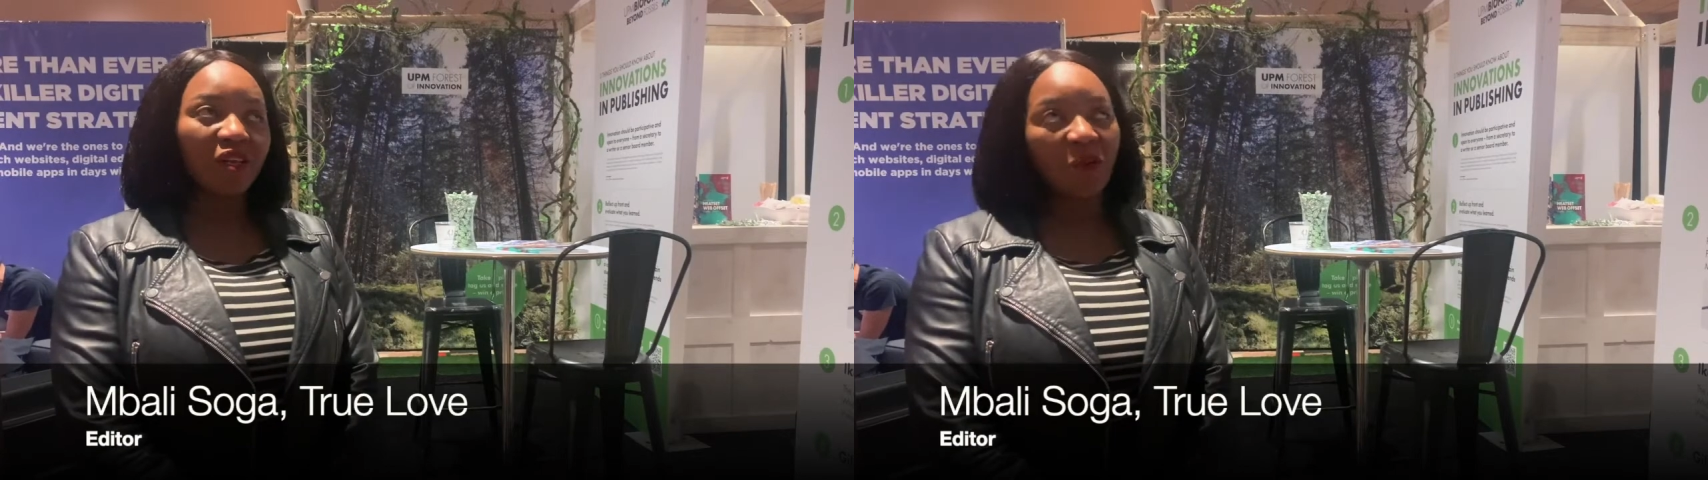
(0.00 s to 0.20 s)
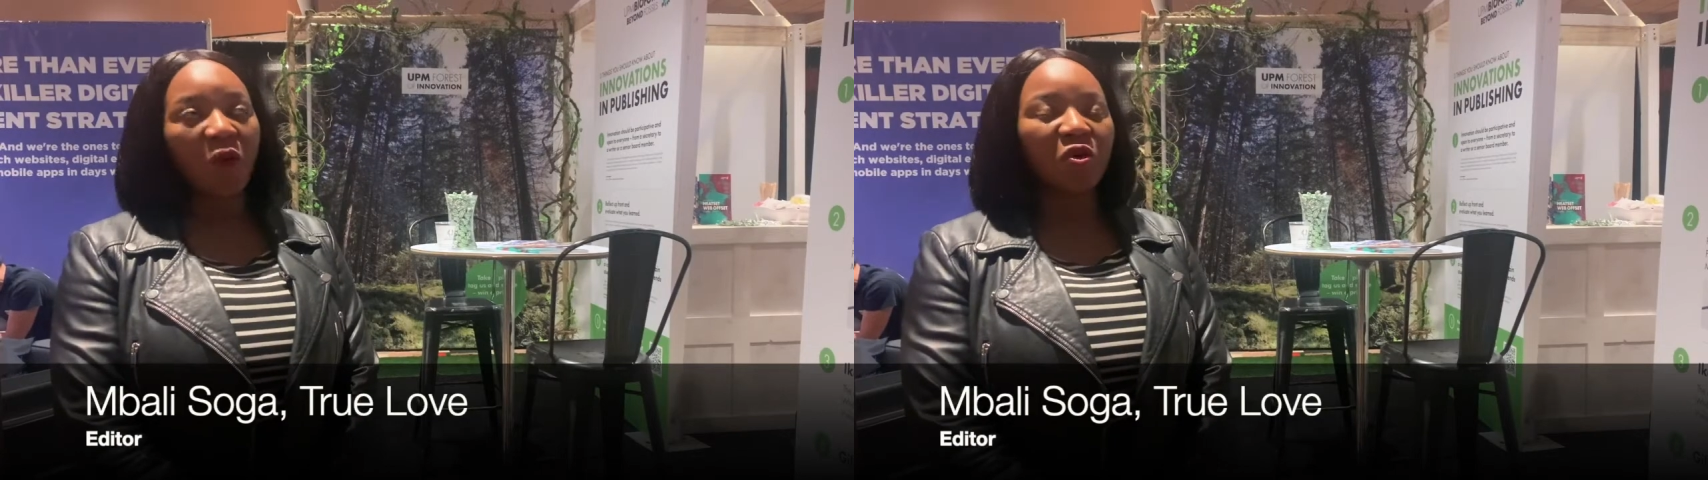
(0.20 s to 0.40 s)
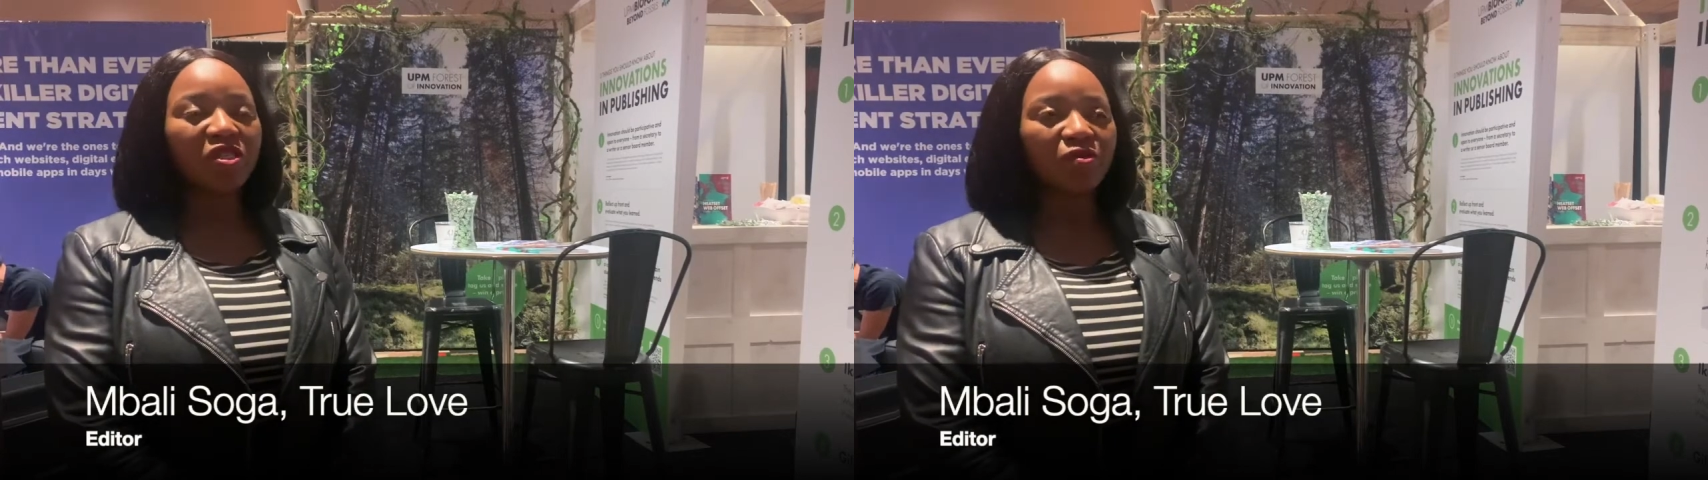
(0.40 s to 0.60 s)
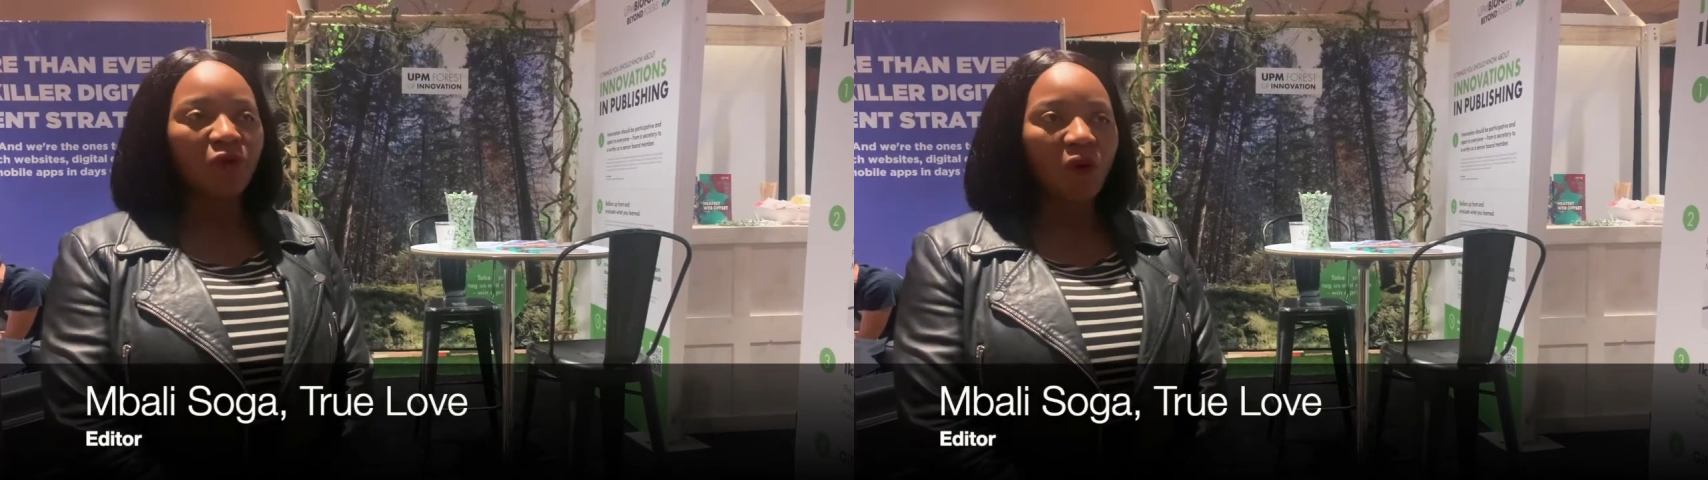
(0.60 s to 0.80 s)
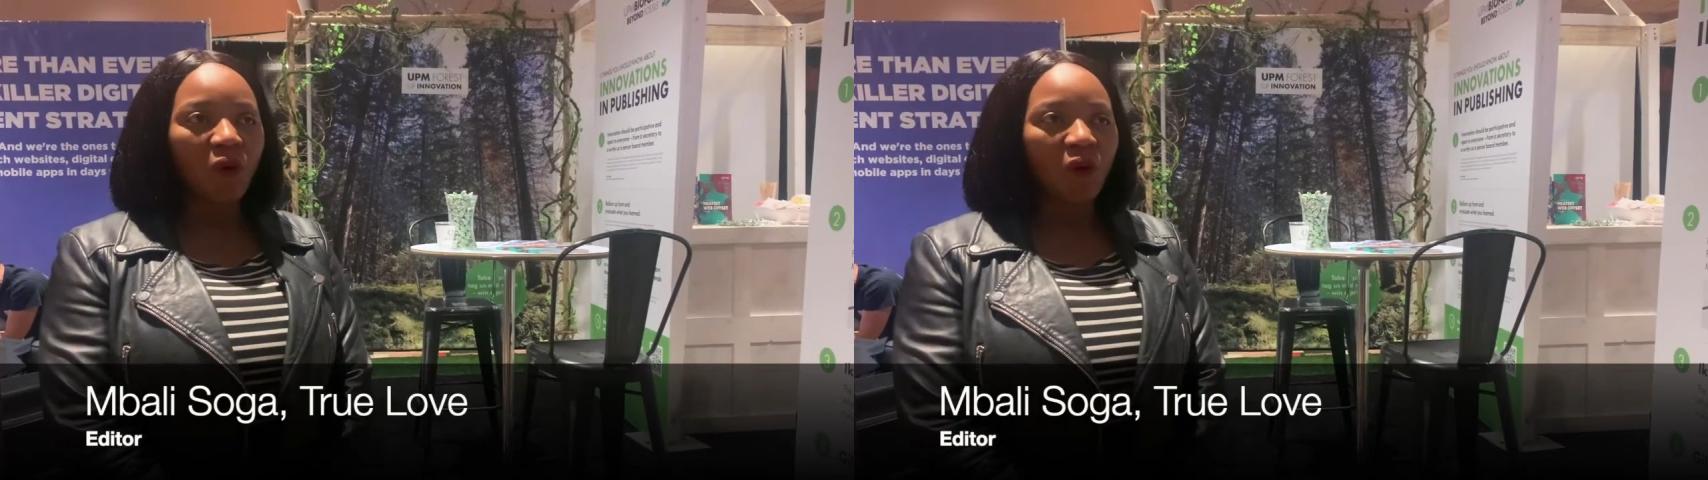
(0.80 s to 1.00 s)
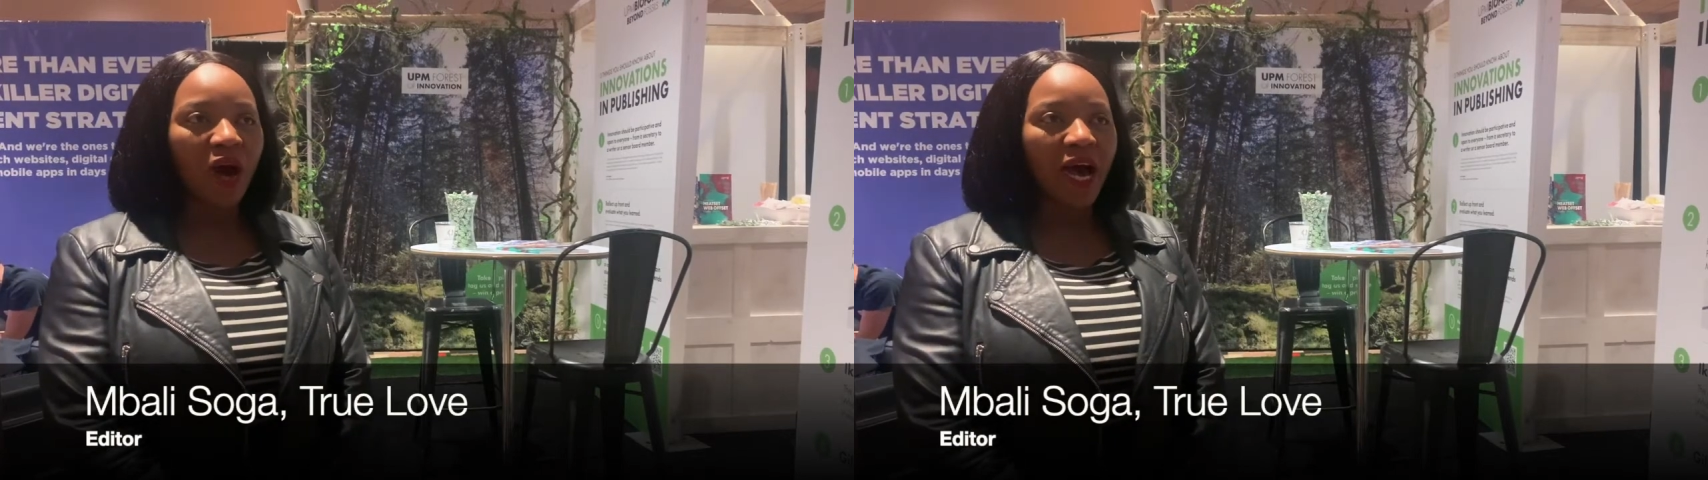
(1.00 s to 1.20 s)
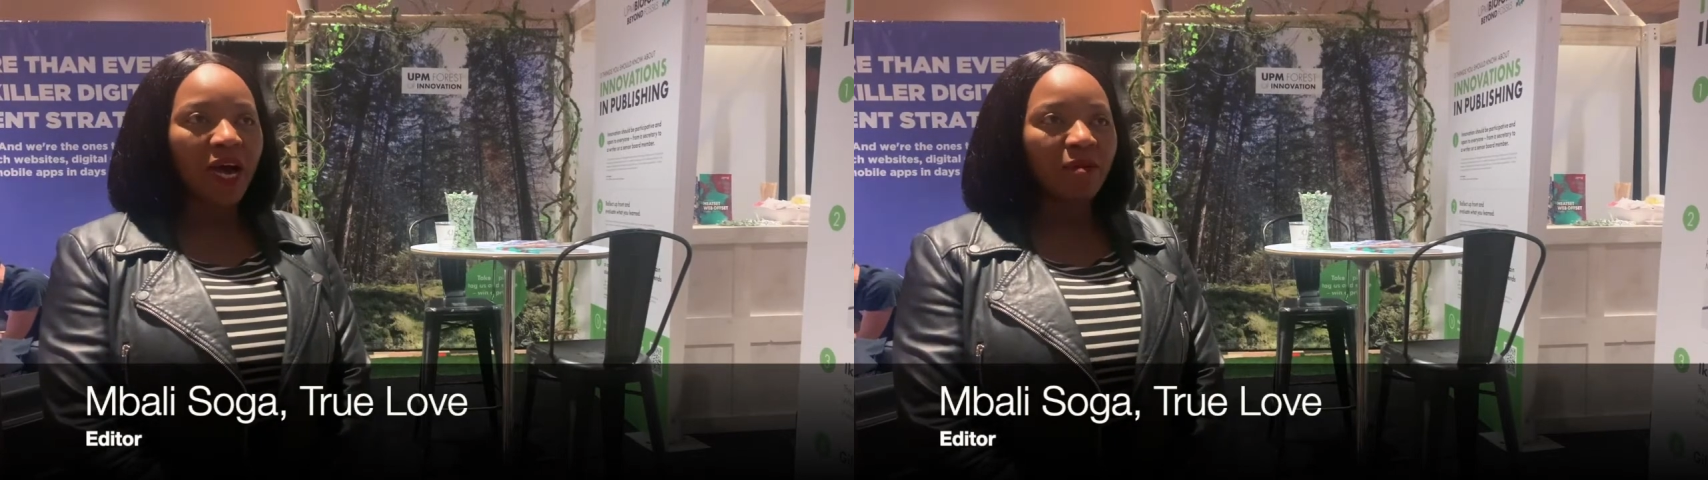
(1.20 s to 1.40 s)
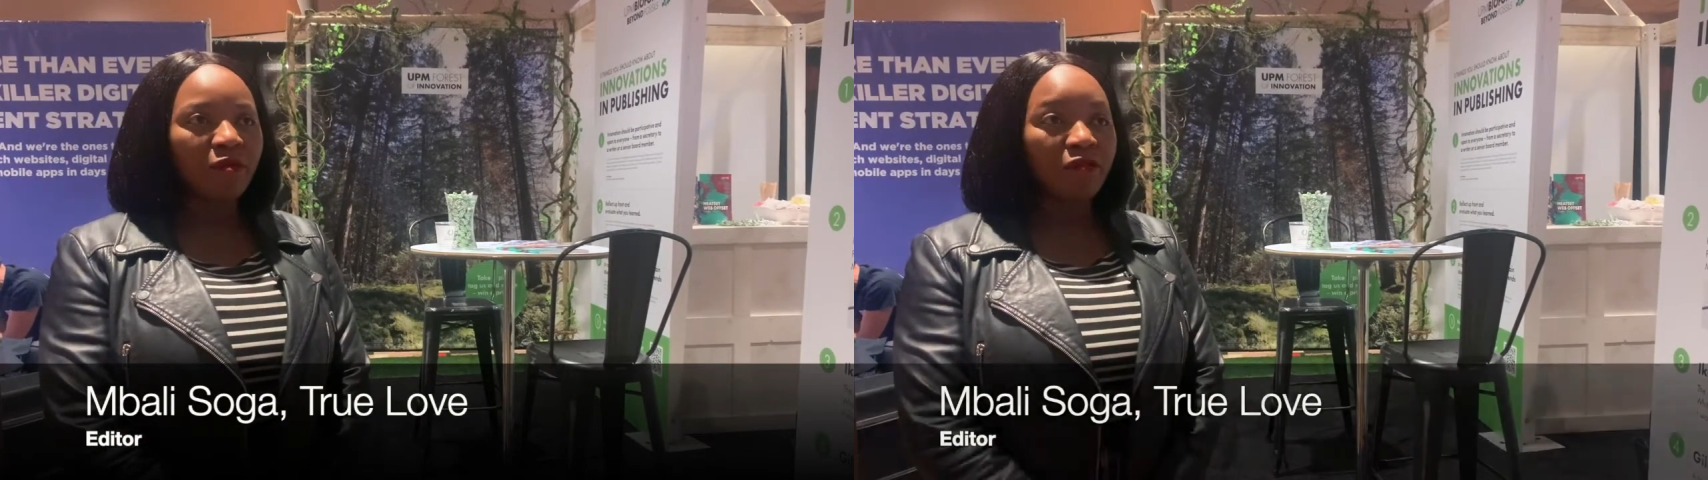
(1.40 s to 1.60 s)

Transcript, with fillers: award for um,